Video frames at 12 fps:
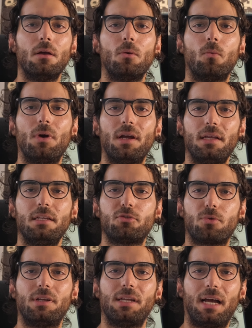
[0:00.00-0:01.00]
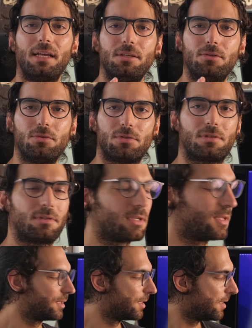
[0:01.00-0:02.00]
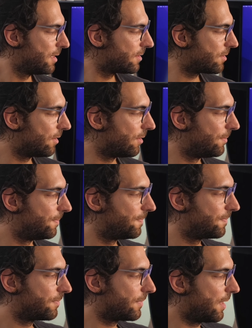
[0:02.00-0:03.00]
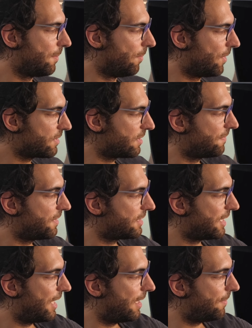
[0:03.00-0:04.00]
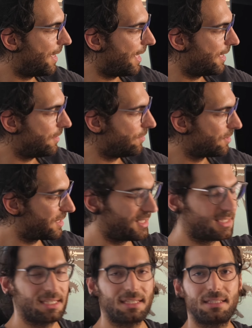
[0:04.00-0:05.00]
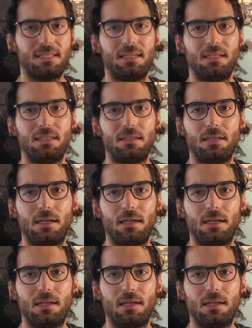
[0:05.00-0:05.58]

Where each one I used. So most of the time I used the 16